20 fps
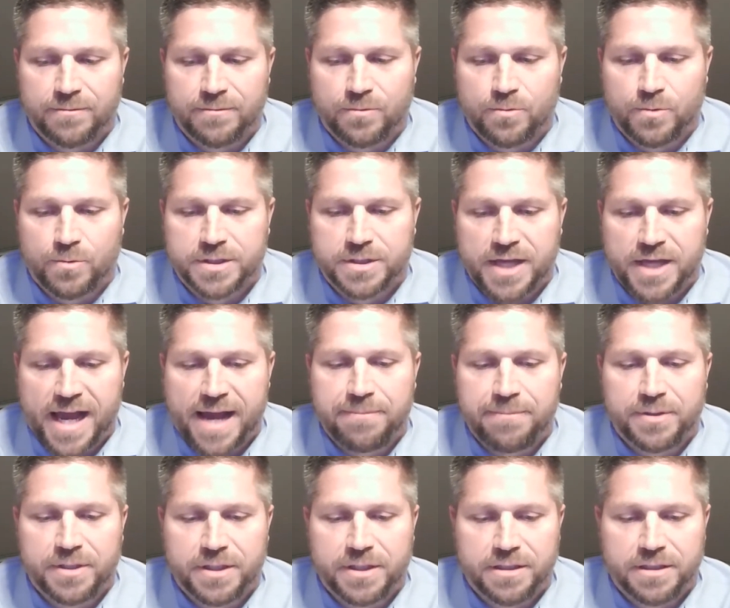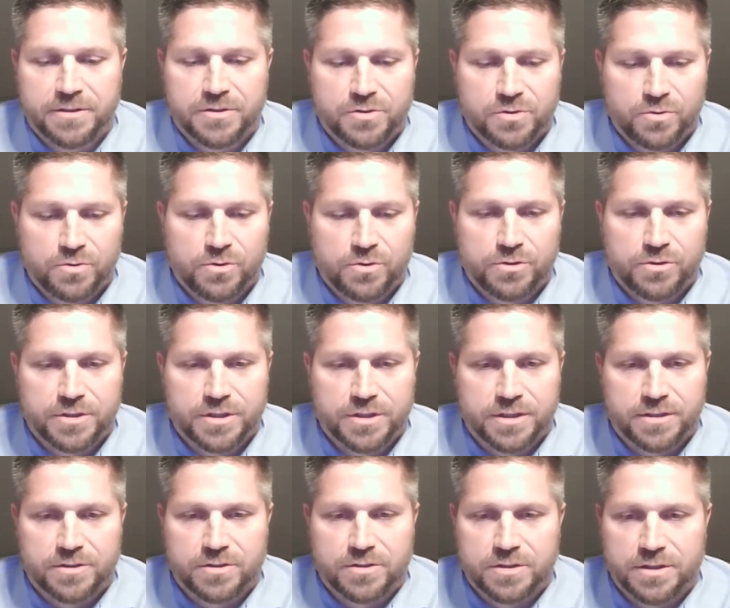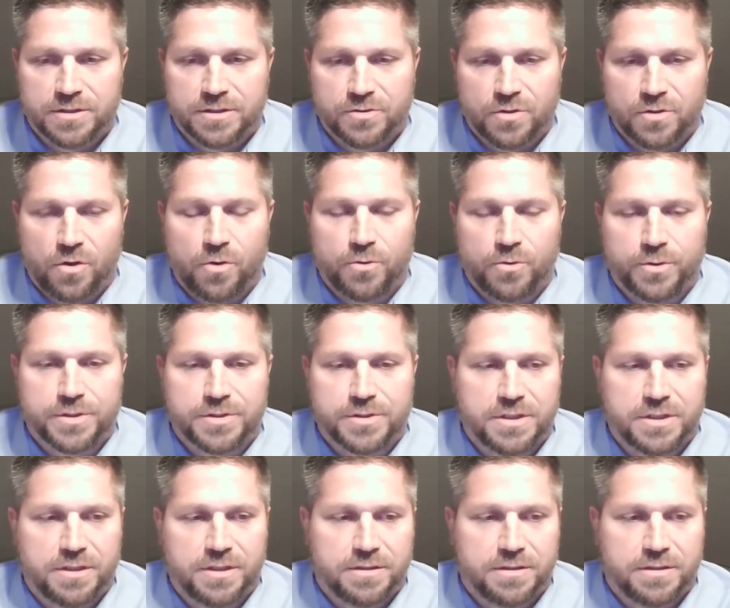what's happening in schools is always